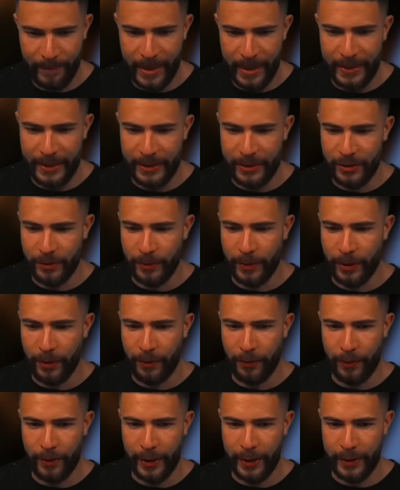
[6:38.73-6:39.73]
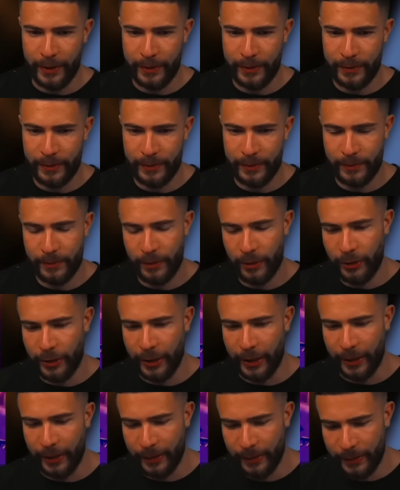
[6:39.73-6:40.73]
Needs to be a 3x.
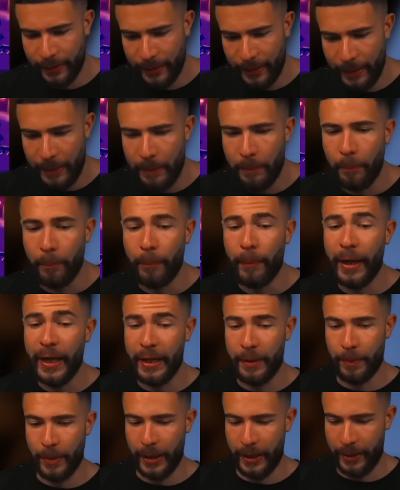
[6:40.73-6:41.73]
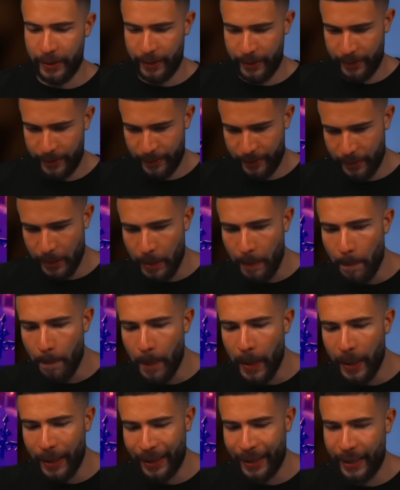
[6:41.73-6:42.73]
Okay. Maybe.
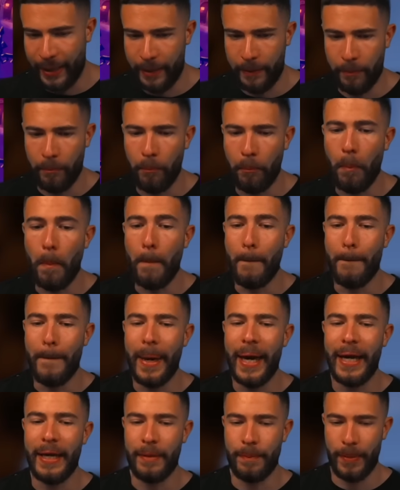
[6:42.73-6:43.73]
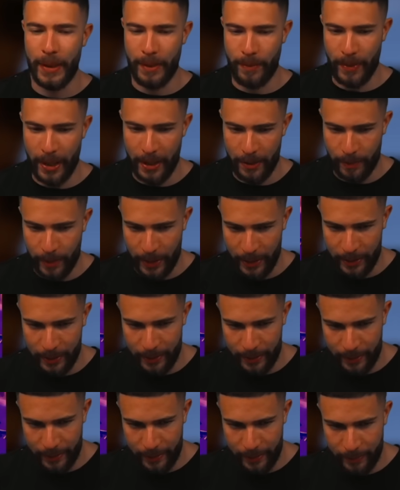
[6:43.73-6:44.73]
Maybe.
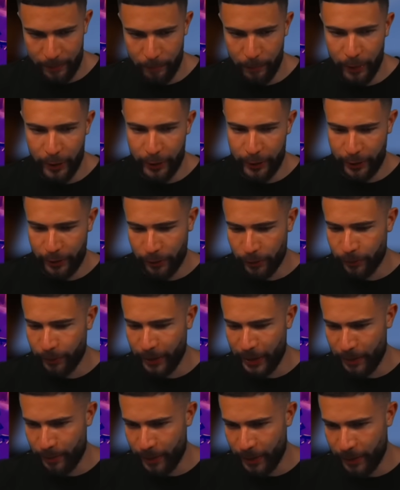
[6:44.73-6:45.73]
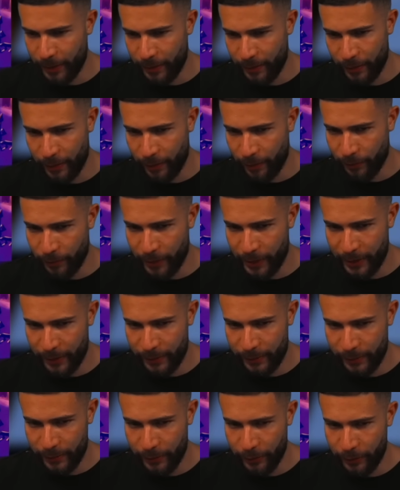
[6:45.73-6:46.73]
Miracle, maybe. Another
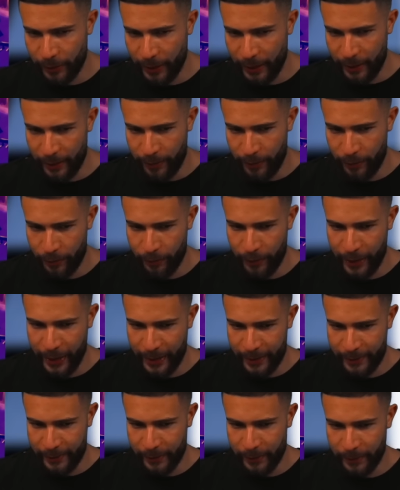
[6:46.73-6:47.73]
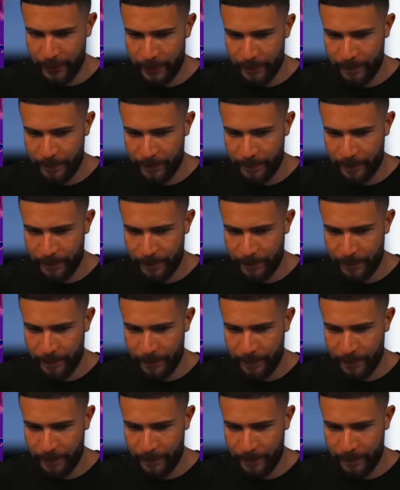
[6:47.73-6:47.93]
wild? Okay, 3x it.